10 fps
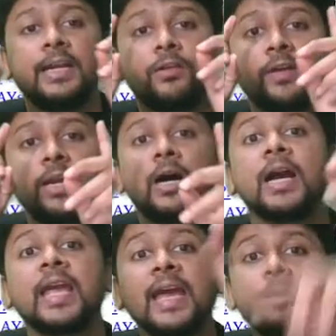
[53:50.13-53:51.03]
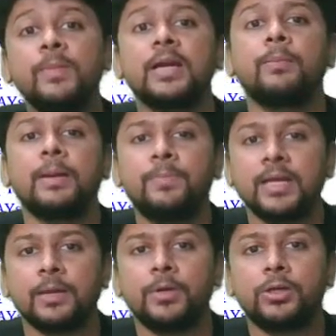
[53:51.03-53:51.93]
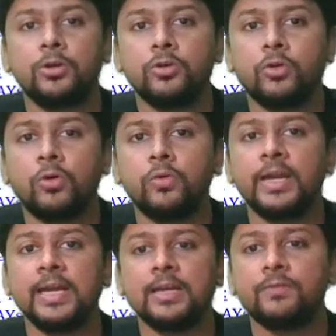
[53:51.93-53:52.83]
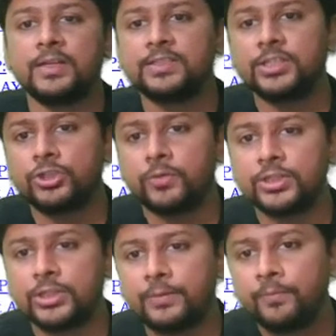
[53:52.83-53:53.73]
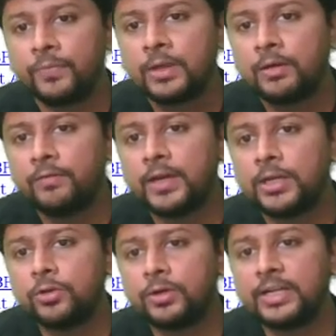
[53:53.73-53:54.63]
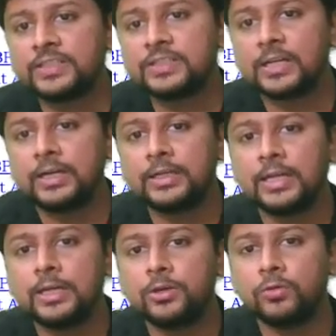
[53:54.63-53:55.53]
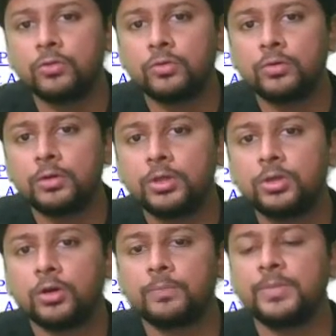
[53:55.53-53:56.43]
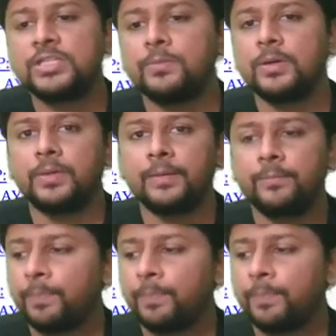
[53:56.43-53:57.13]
It will again become applicable to you only in one situation, when you discontinue your PGBP.